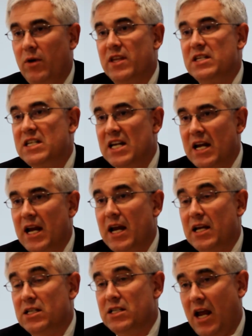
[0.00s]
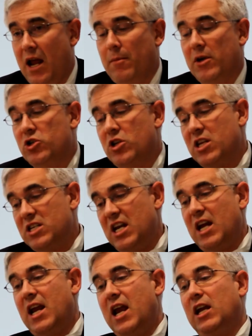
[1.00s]
When the DNA is damaged, and the
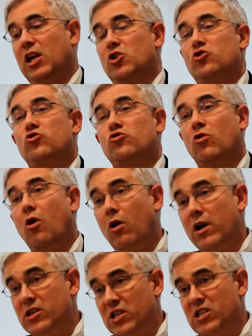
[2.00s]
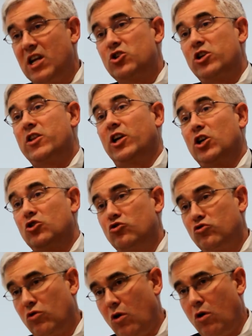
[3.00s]
DNA control is essentially the
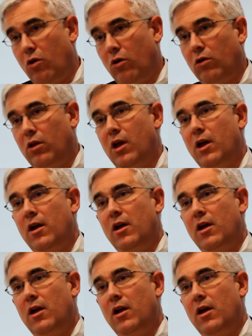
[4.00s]
control